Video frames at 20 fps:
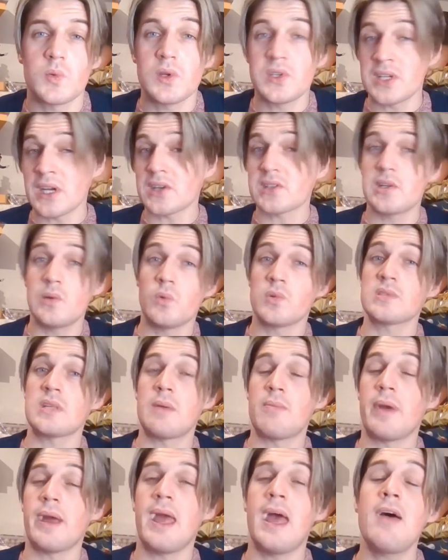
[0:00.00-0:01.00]
which actually wasn't
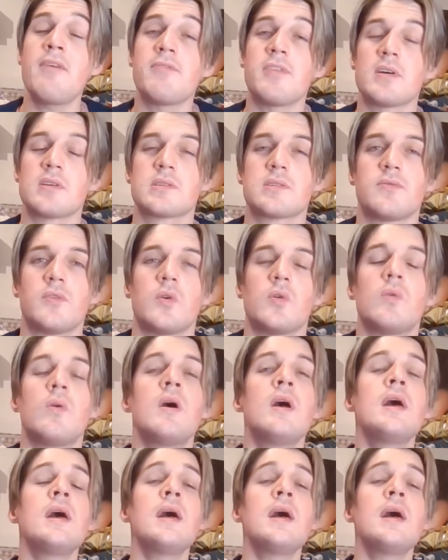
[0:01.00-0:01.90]
in my hair first of all.